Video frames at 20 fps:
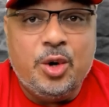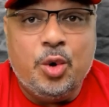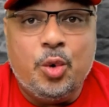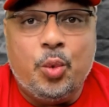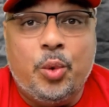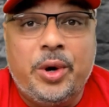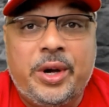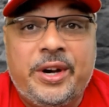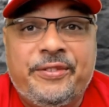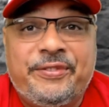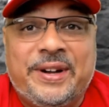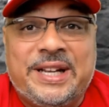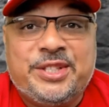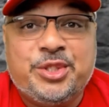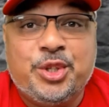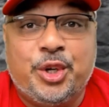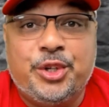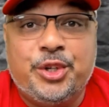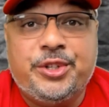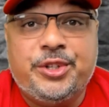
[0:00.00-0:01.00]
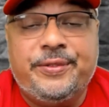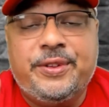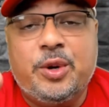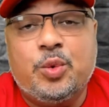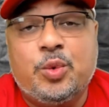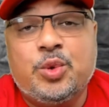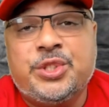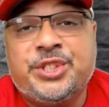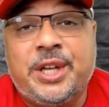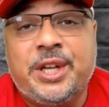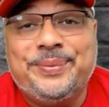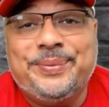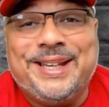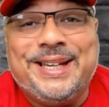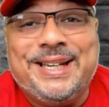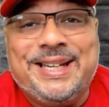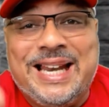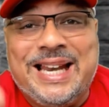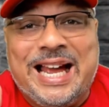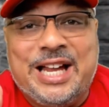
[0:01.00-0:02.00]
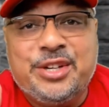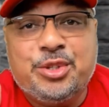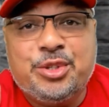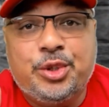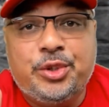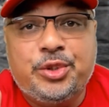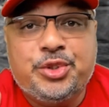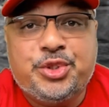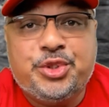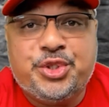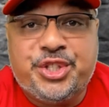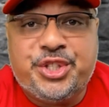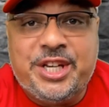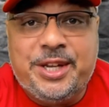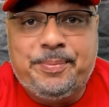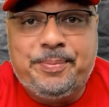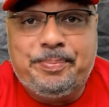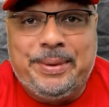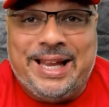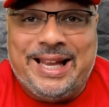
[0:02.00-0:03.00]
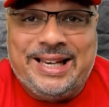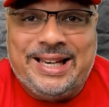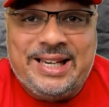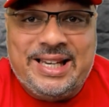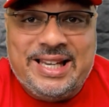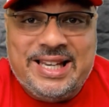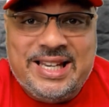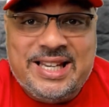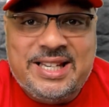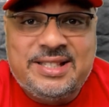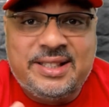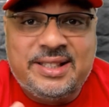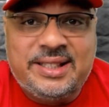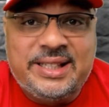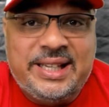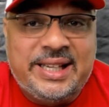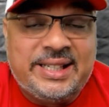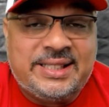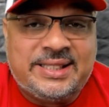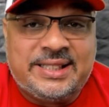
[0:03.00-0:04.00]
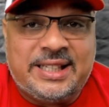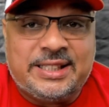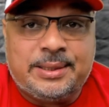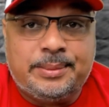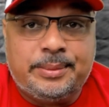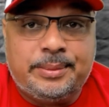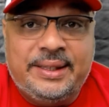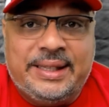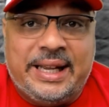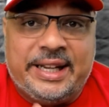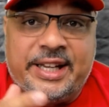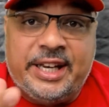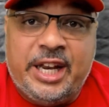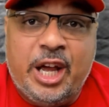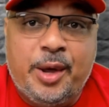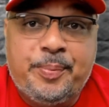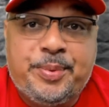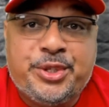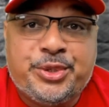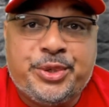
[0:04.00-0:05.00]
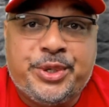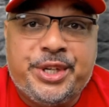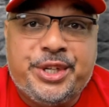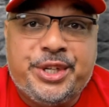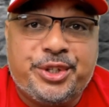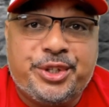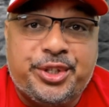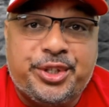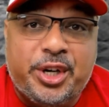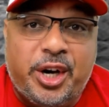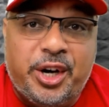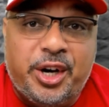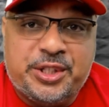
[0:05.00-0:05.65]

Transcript: What if I told you there was something natural, cheap, and easily accessible that could help you treat your dog's